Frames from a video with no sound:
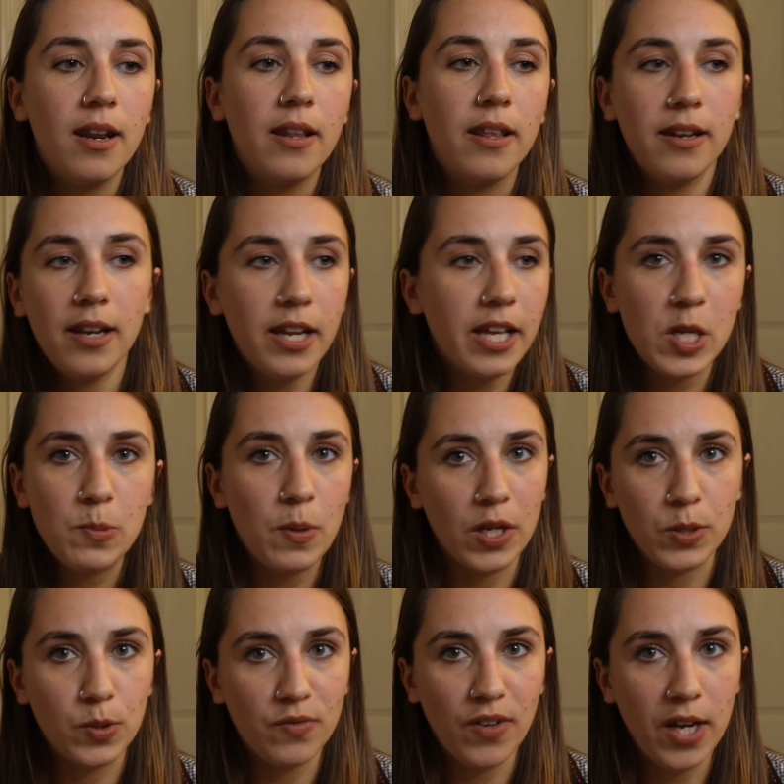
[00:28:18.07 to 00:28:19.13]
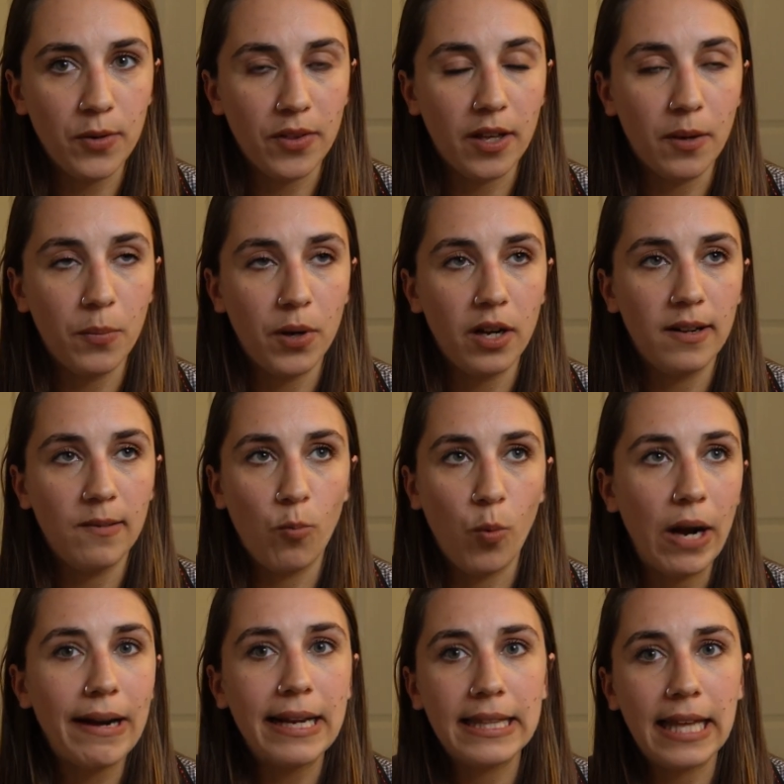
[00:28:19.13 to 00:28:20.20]
knitting experience was fine with them, but
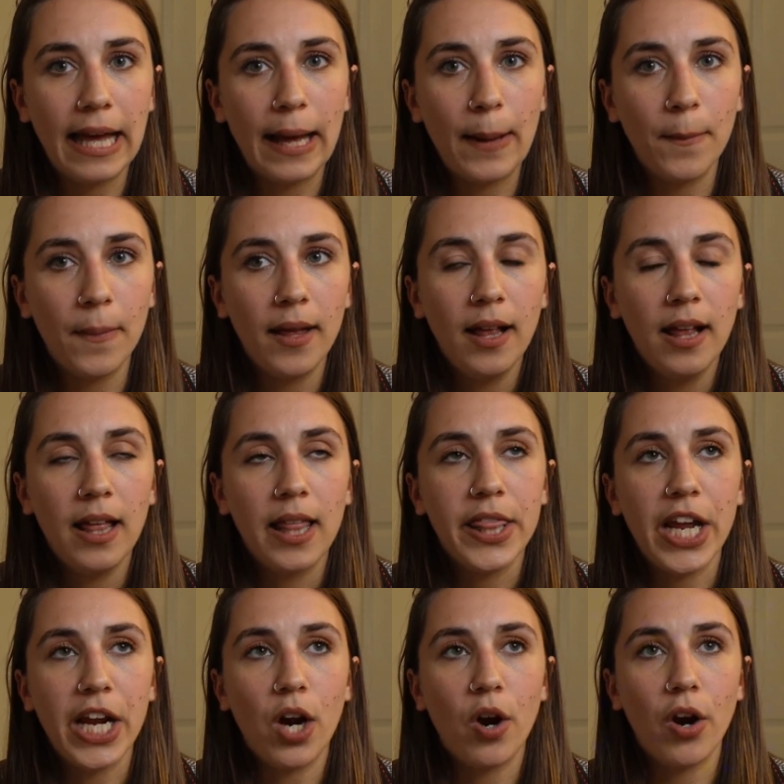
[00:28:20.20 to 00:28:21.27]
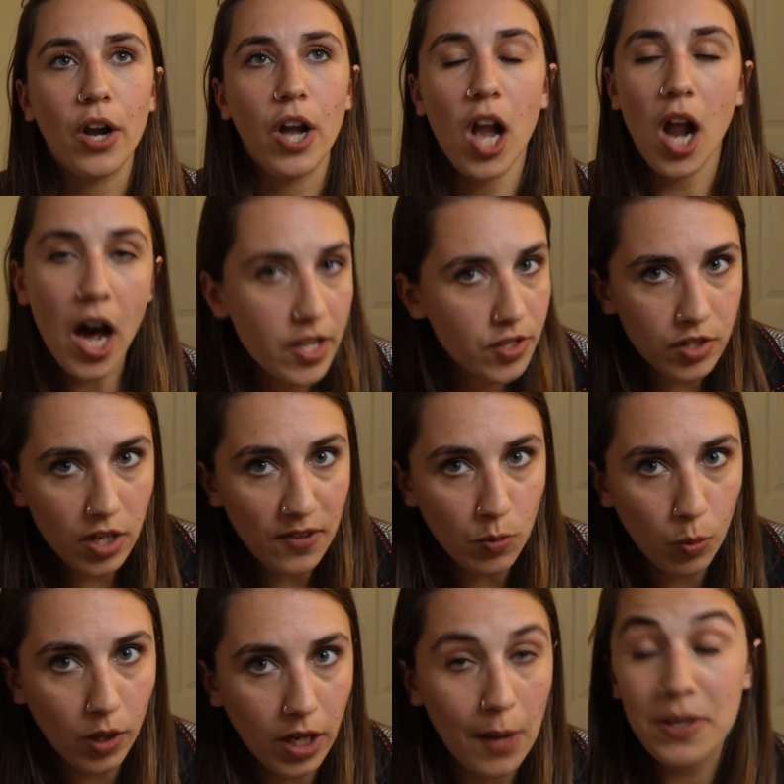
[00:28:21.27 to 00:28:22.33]
wearing them, they are not as soft to
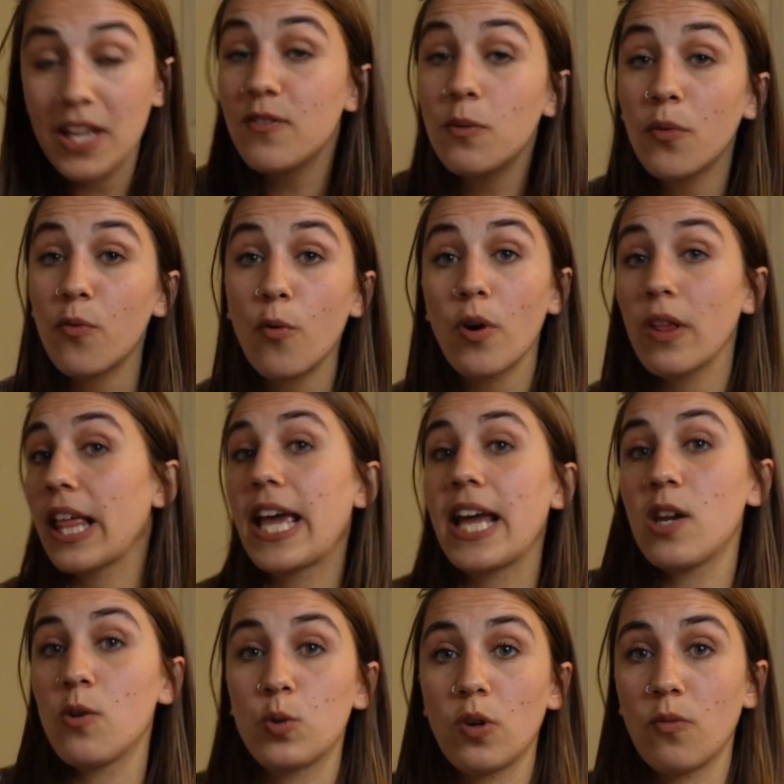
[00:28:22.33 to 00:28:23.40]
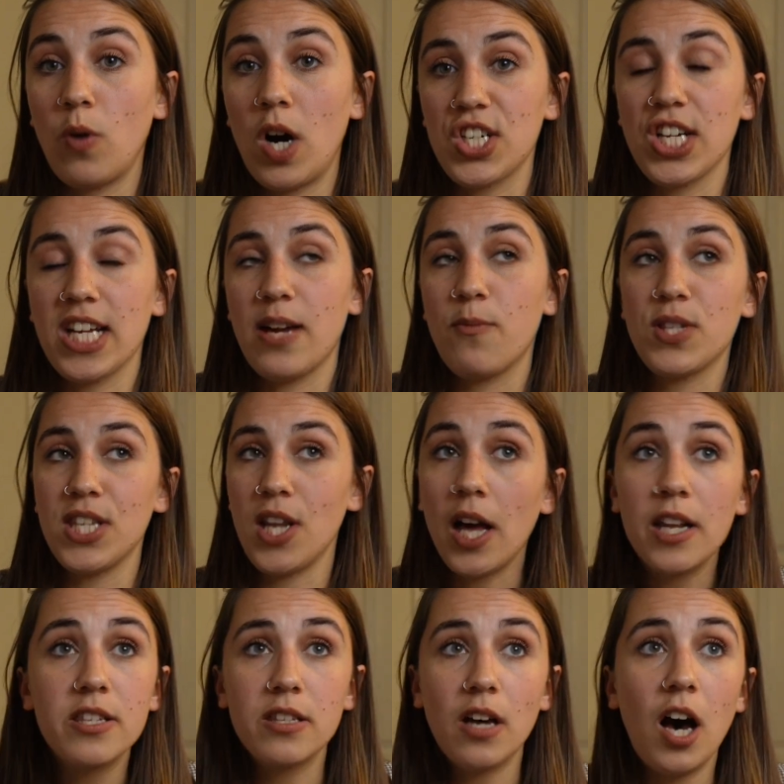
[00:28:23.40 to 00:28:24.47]
work up, even before like any sort of washing. It was not
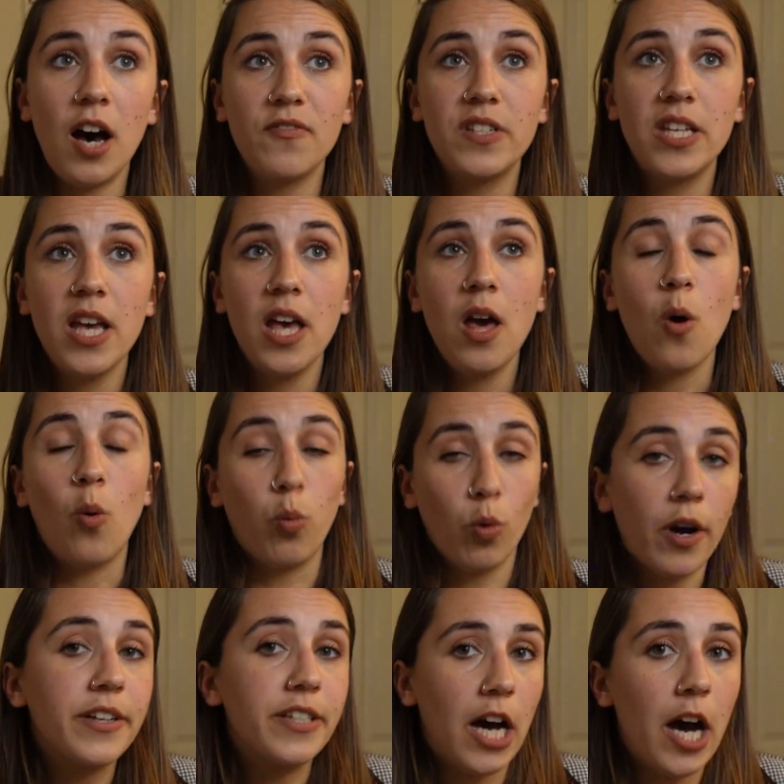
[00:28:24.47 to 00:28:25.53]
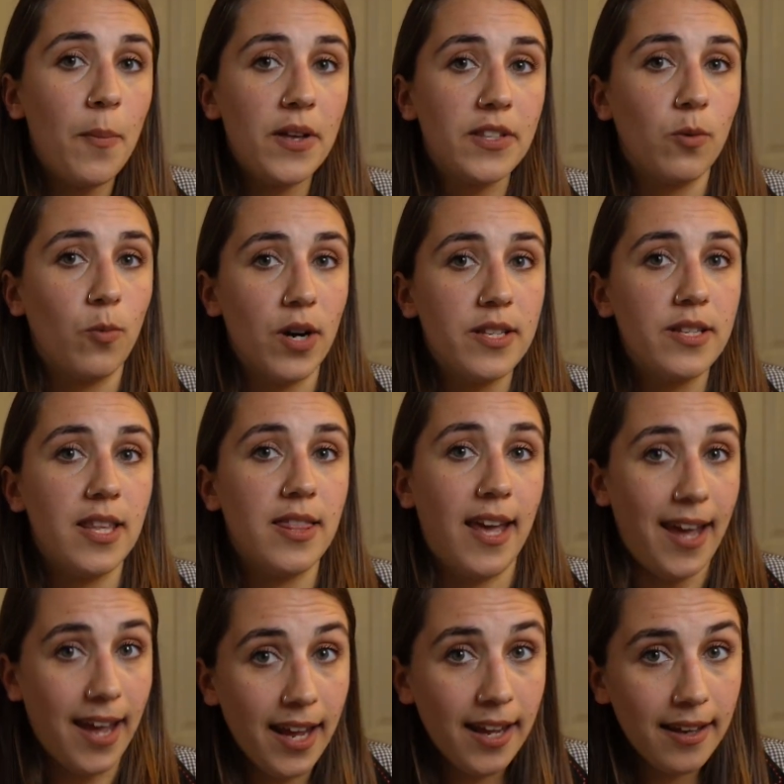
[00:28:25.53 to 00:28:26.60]
as soft worked up as it was in the
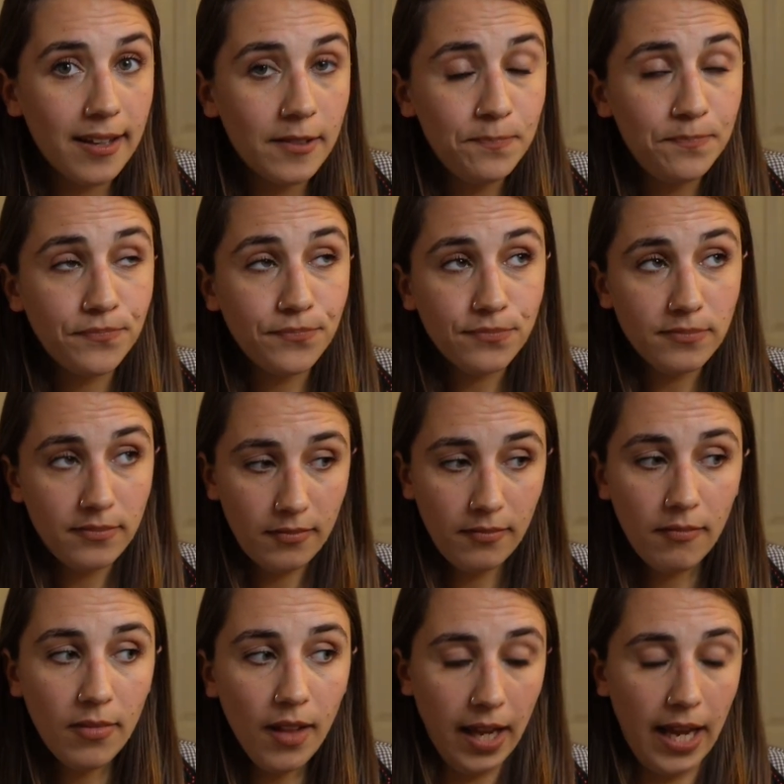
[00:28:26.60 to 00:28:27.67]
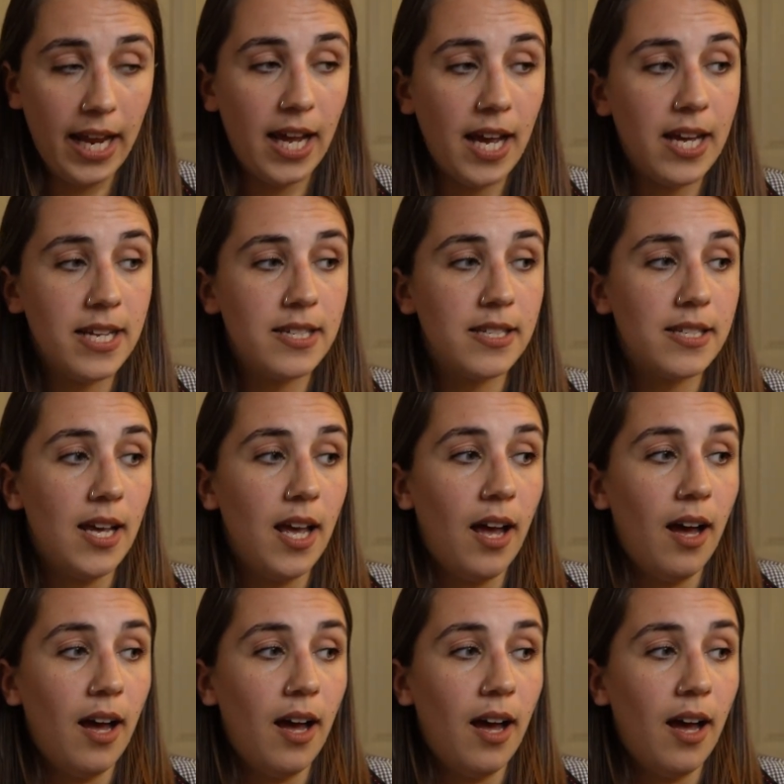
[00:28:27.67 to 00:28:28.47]
hank, and